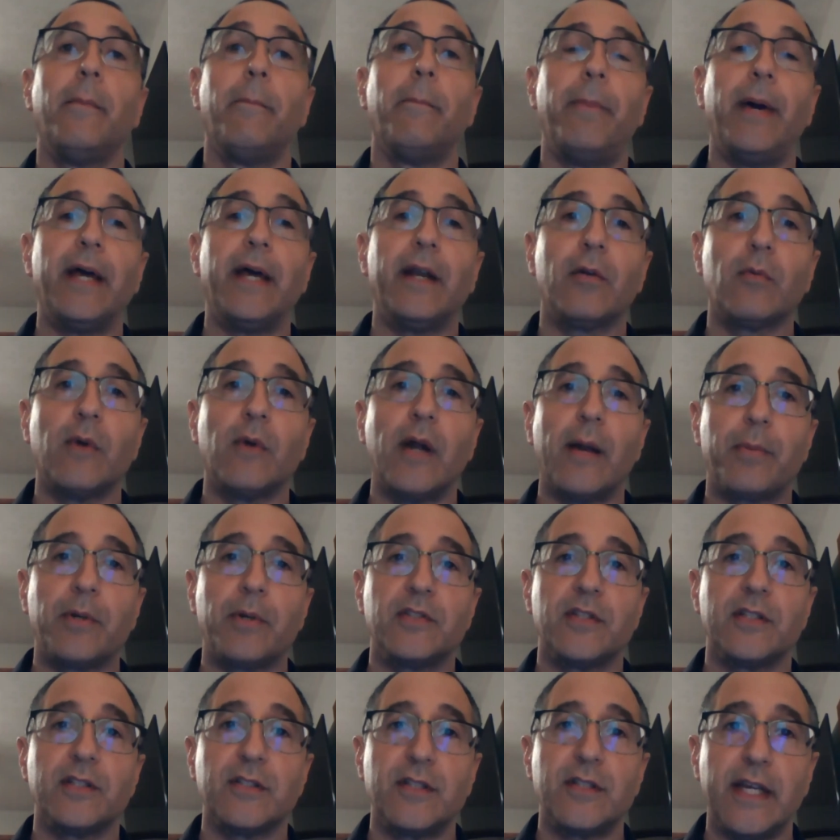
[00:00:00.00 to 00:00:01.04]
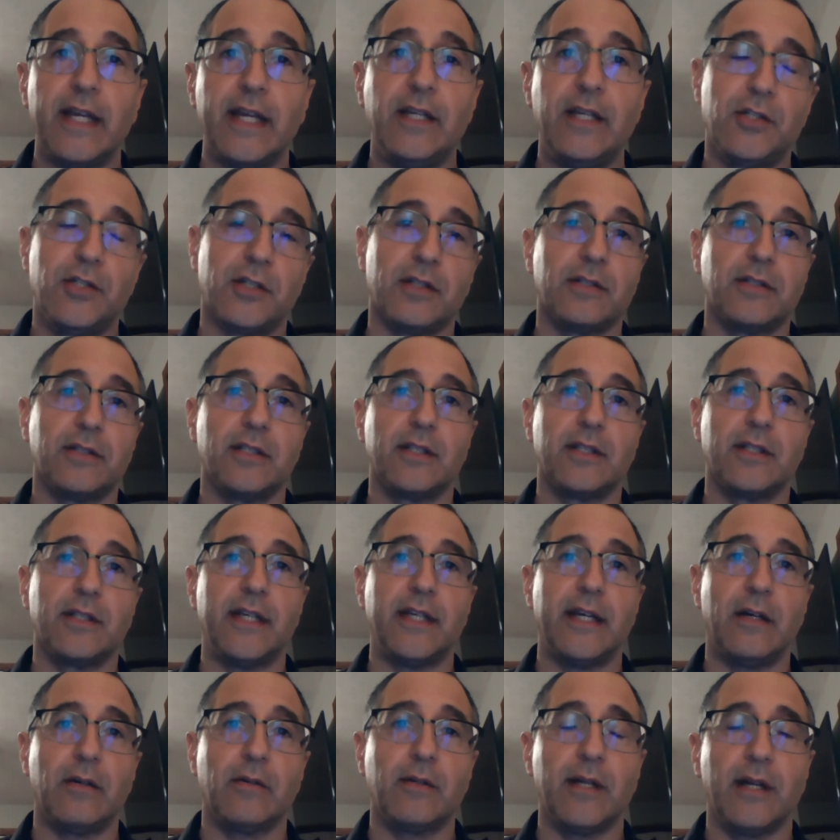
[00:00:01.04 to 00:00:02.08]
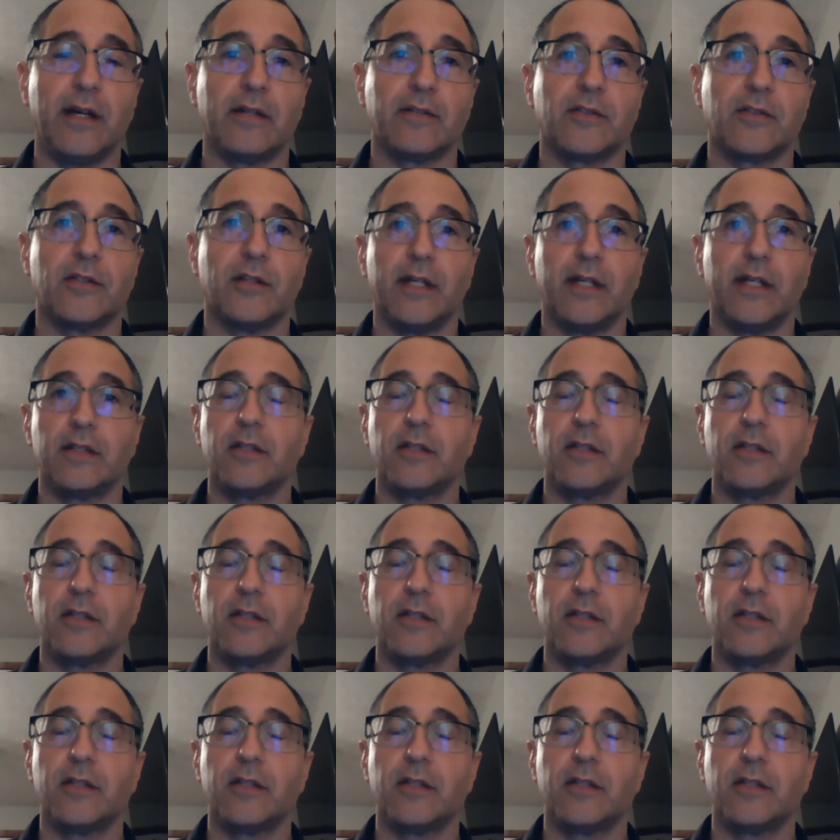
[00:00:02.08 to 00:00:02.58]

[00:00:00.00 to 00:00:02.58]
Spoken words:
better representation to the town council